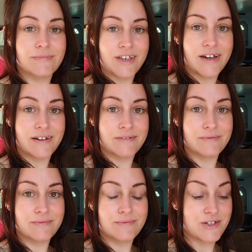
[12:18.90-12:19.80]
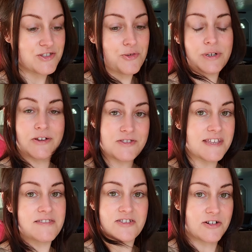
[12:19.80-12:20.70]
Yeah, because no one else
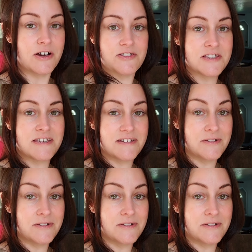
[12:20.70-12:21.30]
lets their husky